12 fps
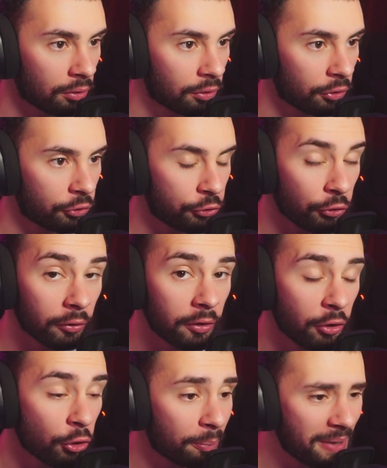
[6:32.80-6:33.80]
So
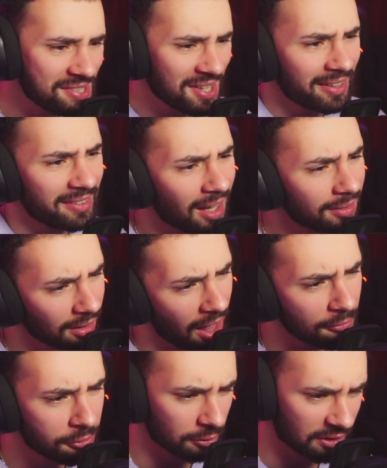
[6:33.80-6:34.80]
you're basically not
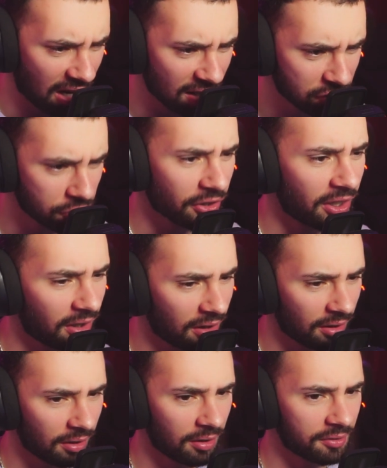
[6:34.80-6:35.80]
allowed to touch
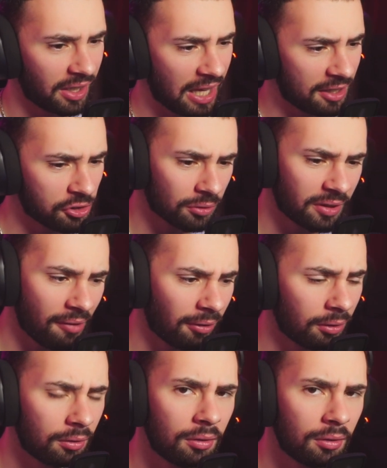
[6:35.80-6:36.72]
the angel devil?